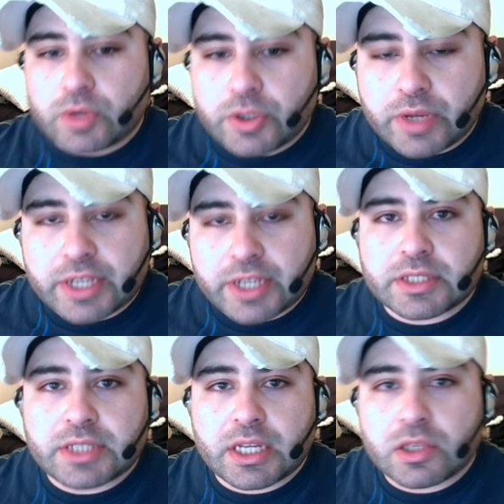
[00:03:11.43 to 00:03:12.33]
you guys
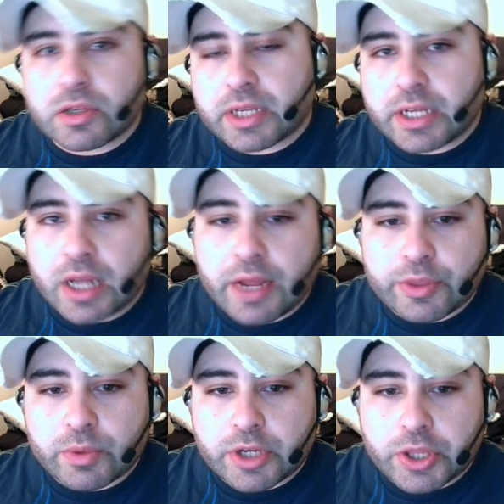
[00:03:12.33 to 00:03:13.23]
can take a look at
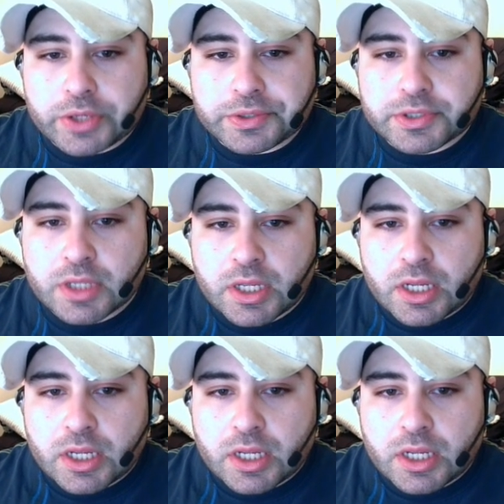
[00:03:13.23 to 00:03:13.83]
either one of those.